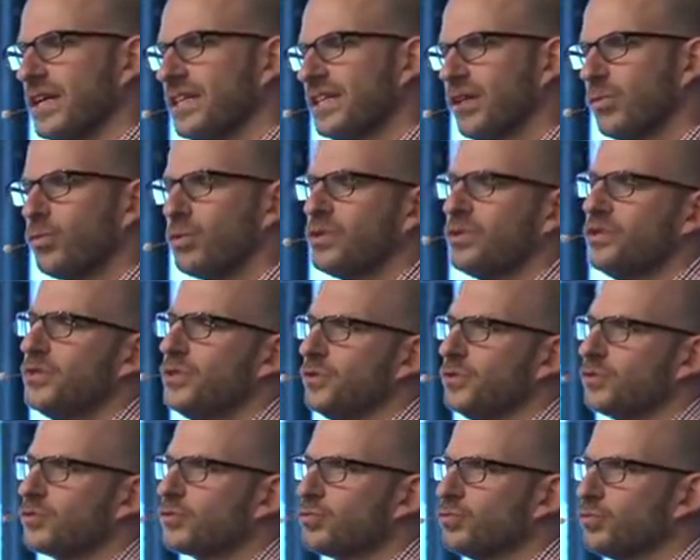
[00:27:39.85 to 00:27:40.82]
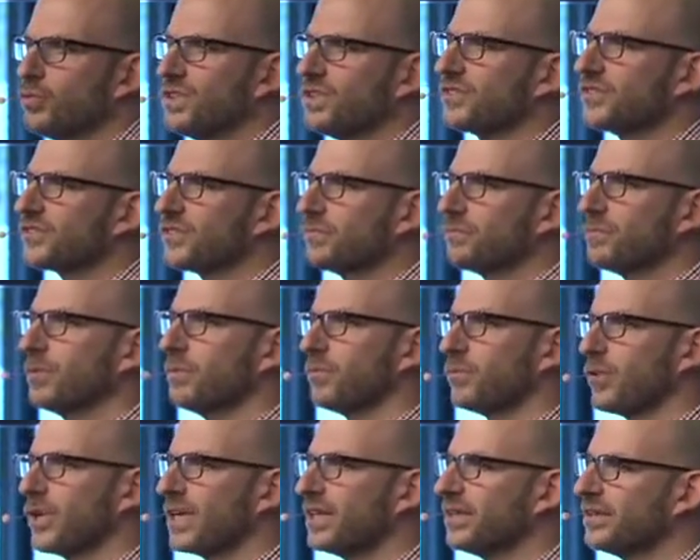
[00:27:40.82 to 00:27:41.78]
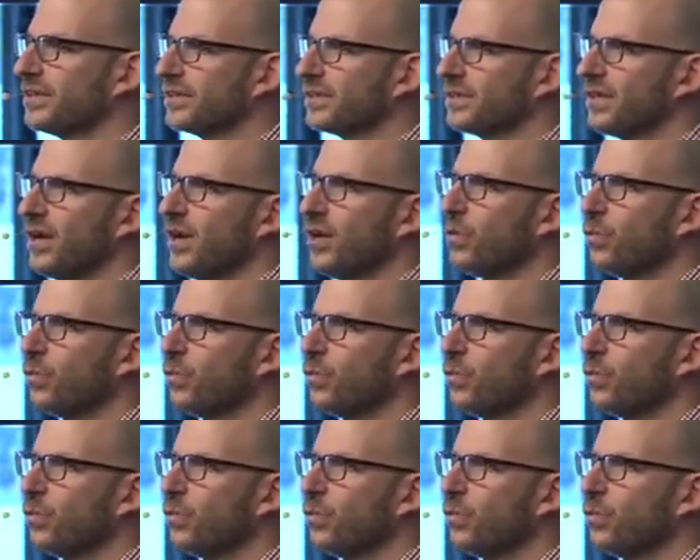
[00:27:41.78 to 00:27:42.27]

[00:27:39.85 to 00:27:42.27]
Now, we used real simple branding,